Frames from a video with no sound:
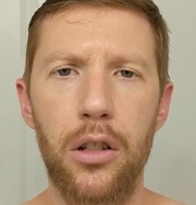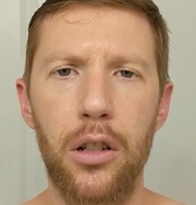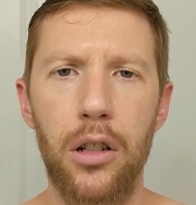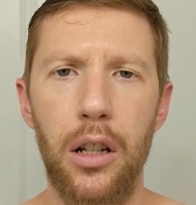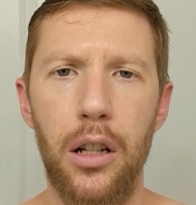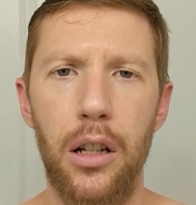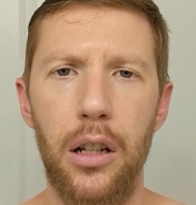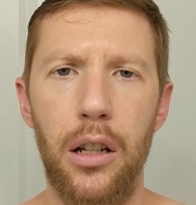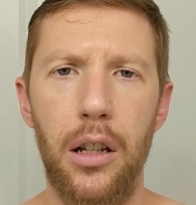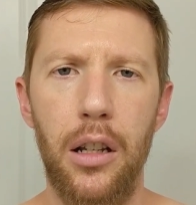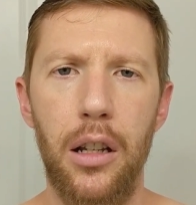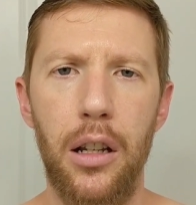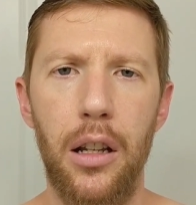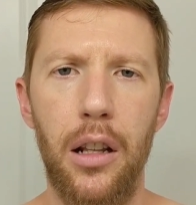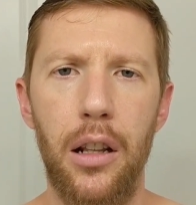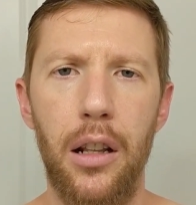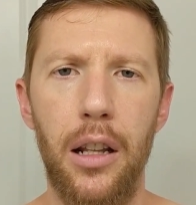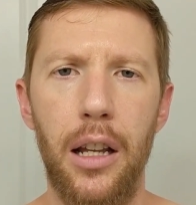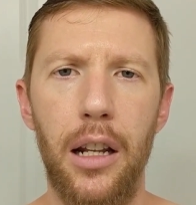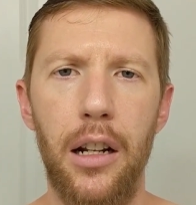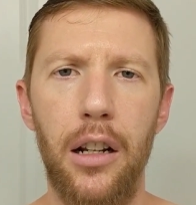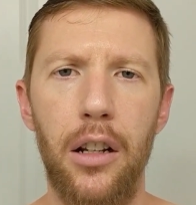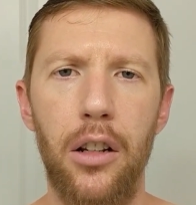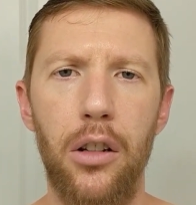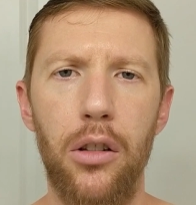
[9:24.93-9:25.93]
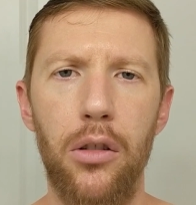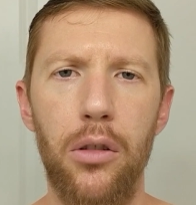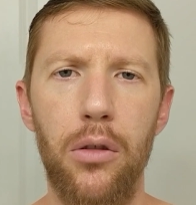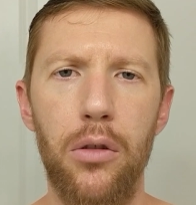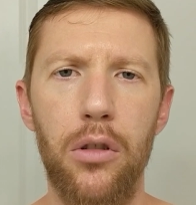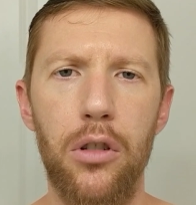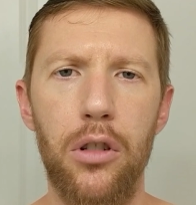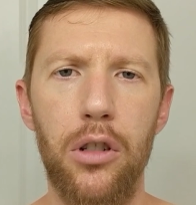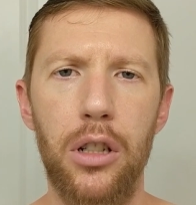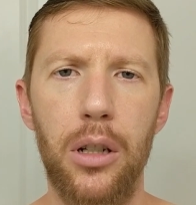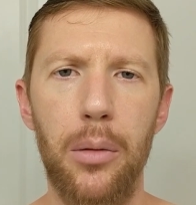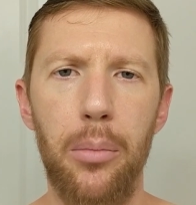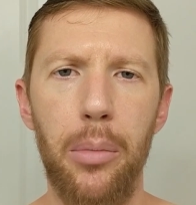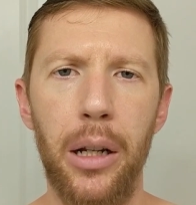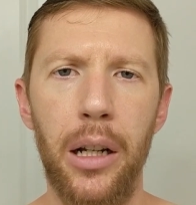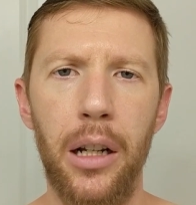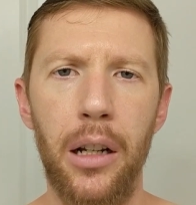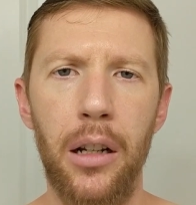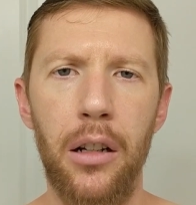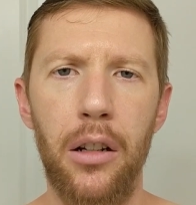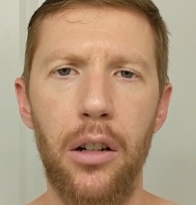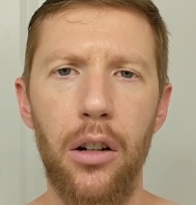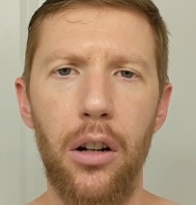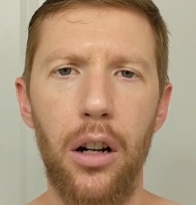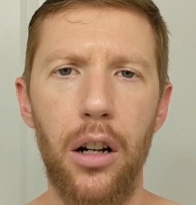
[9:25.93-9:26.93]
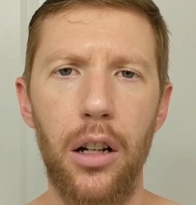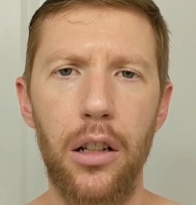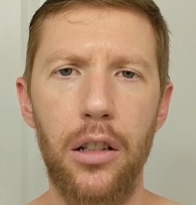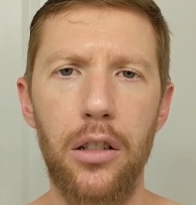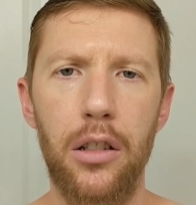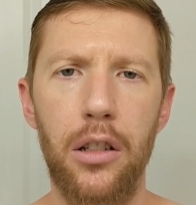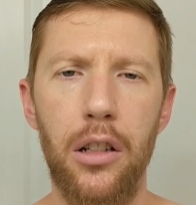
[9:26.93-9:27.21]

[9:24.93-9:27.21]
and that includes shipping cost.